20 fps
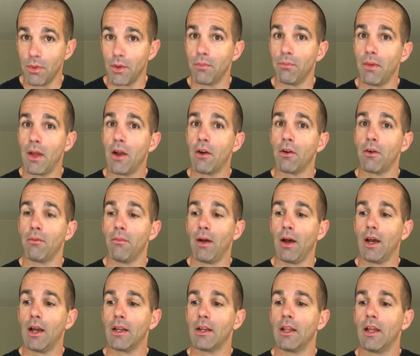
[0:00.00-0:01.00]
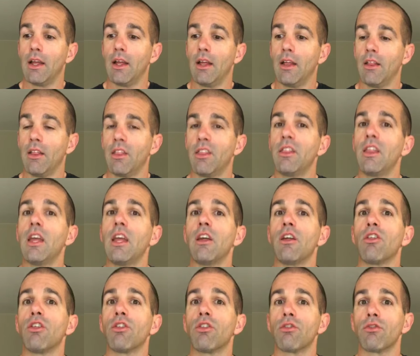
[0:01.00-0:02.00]
But bear in mind, think
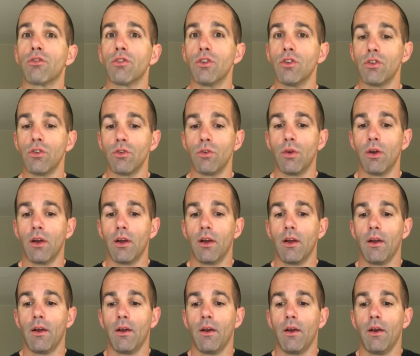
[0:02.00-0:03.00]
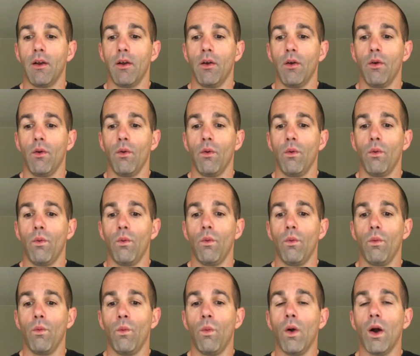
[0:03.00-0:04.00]
through
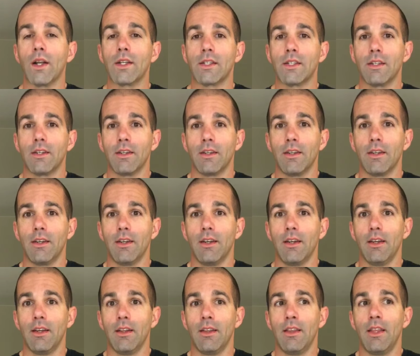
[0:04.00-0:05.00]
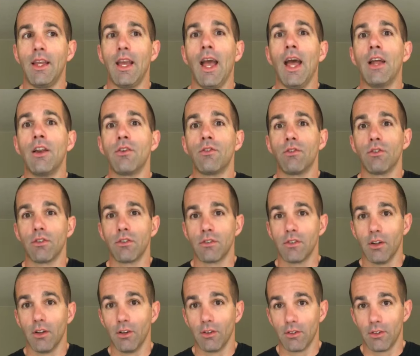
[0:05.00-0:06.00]
what the end
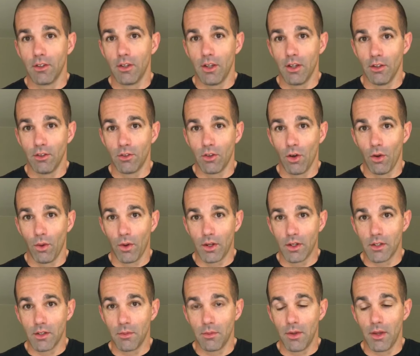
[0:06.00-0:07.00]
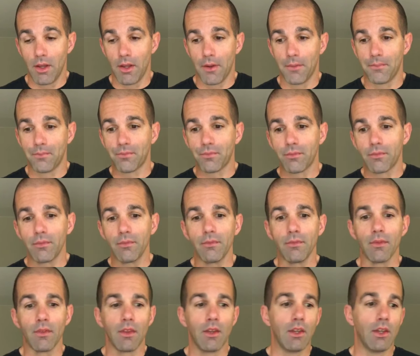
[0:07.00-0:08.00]
result is going to be.
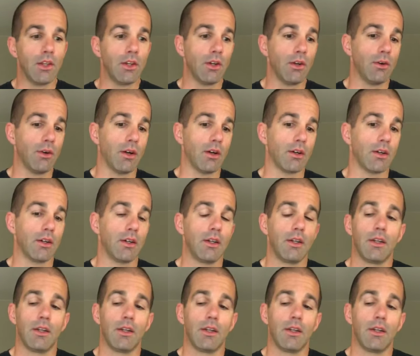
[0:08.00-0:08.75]
You know,